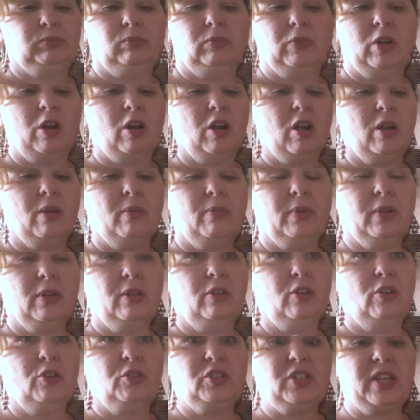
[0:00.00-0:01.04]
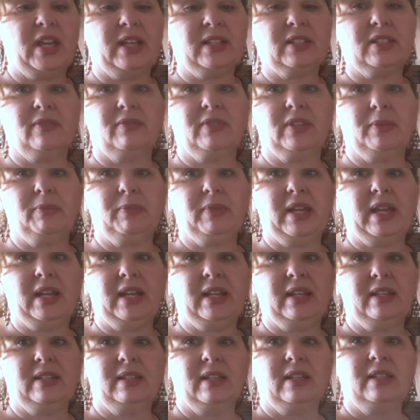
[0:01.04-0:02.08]
harm or no chance of them
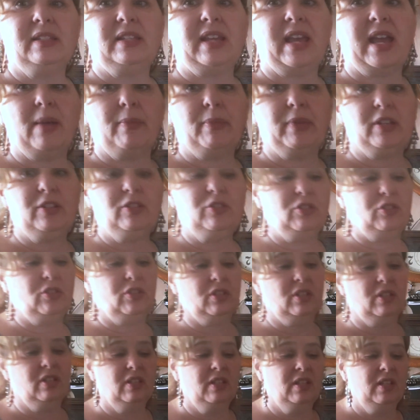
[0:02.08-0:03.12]
getting damaged.